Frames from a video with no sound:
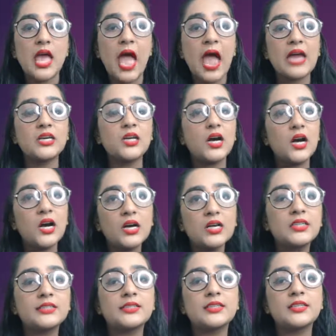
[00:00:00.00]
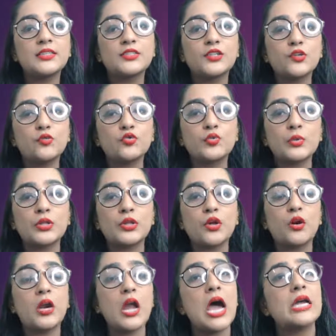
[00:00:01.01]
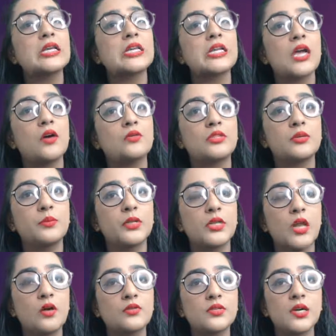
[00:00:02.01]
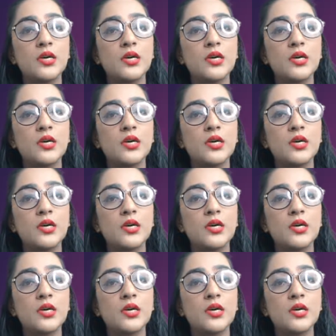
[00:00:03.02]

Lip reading: and a little is used with your uncountable nouns.